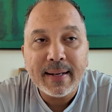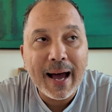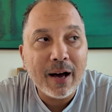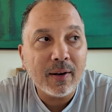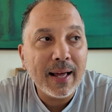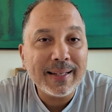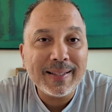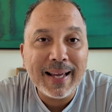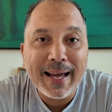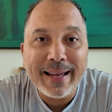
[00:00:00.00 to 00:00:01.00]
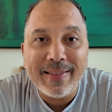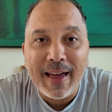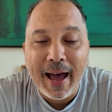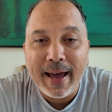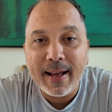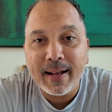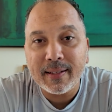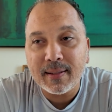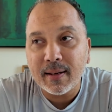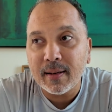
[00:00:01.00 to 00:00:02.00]
Now, let's say
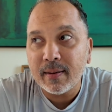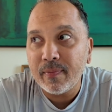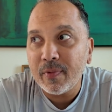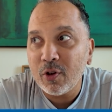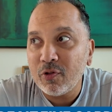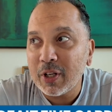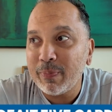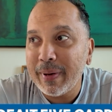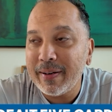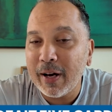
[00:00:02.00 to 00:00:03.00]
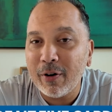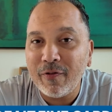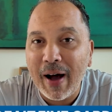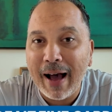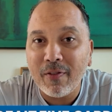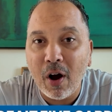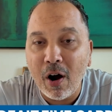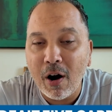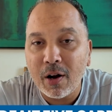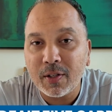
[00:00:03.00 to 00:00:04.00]
that you've just been dealt 5
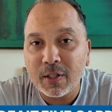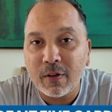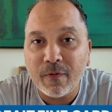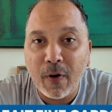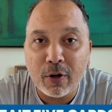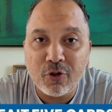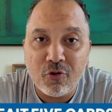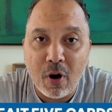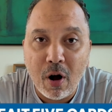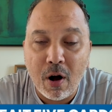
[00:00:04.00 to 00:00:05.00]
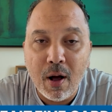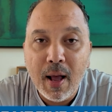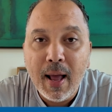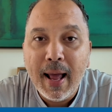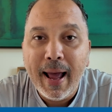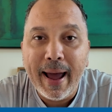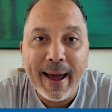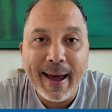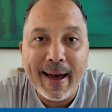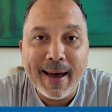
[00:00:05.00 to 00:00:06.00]
cards, it's the first draw,
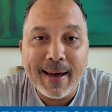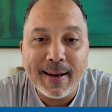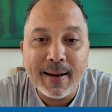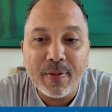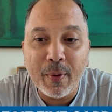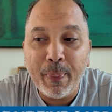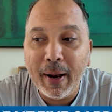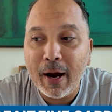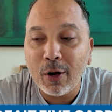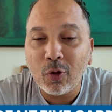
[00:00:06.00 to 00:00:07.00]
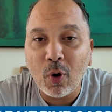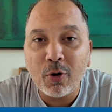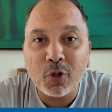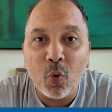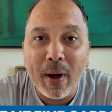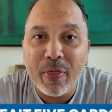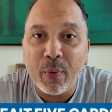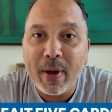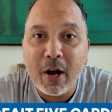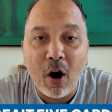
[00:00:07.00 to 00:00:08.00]
and the player throws away
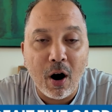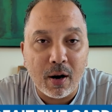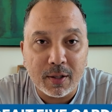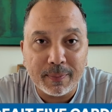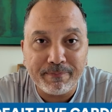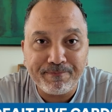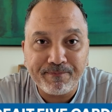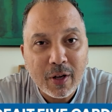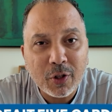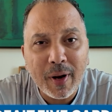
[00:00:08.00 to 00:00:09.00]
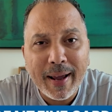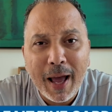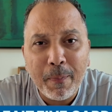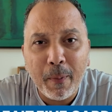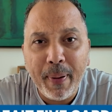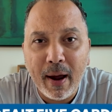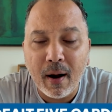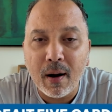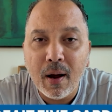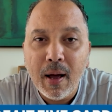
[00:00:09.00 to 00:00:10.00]
3 cards. So they kept a
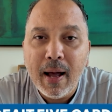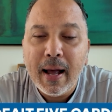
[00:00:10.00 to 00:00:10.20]
pair.